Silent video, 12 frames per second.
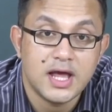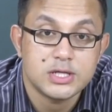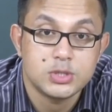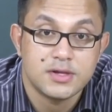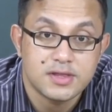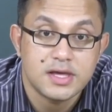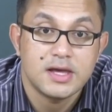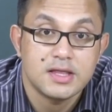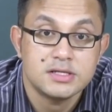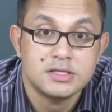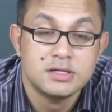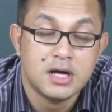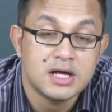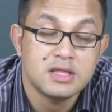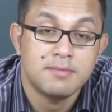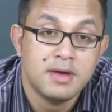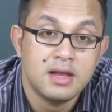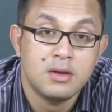He actually says that, that
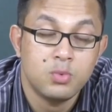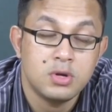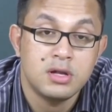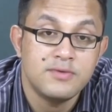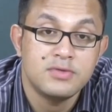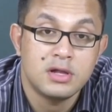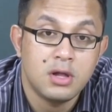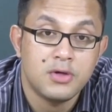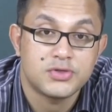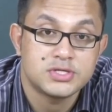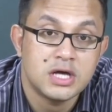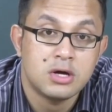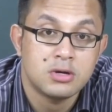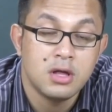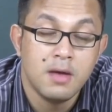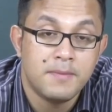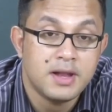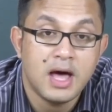other men would live the loss
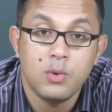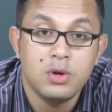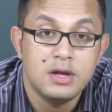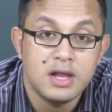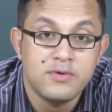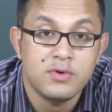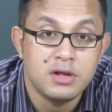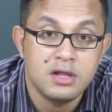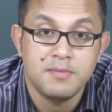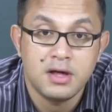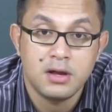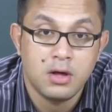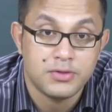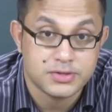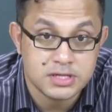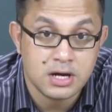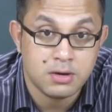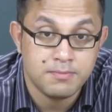down, but I would never live my loss
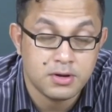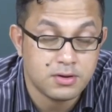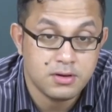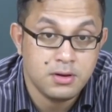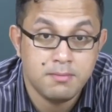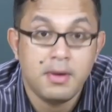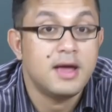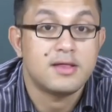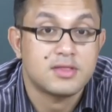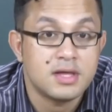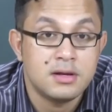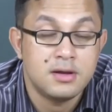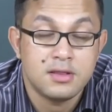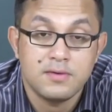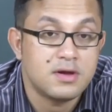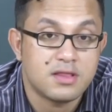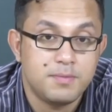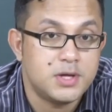down because, you know, my son is a
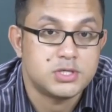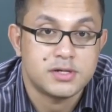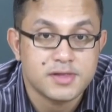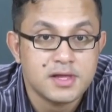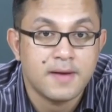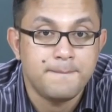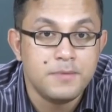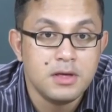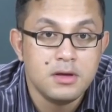very special son.